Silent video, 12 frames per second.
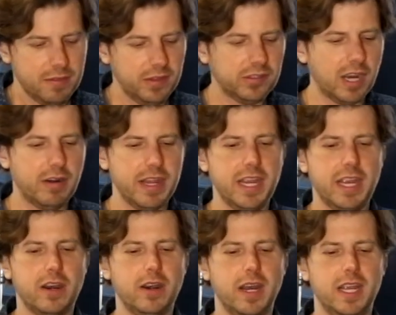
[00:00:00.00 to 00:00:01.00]
This guy right
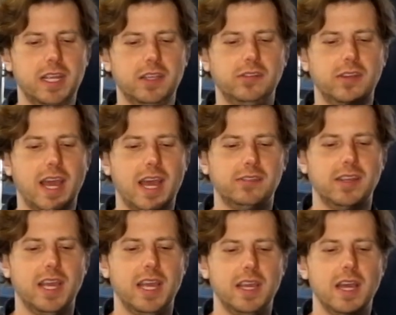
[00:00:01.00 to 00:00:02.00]
here has
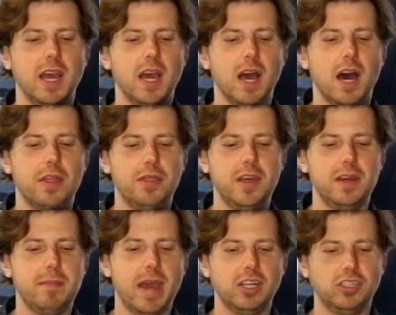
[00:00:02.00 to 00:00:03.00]
a
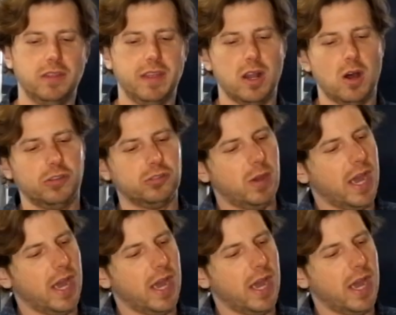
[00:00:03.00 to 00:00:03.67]
thin mesh, and then it also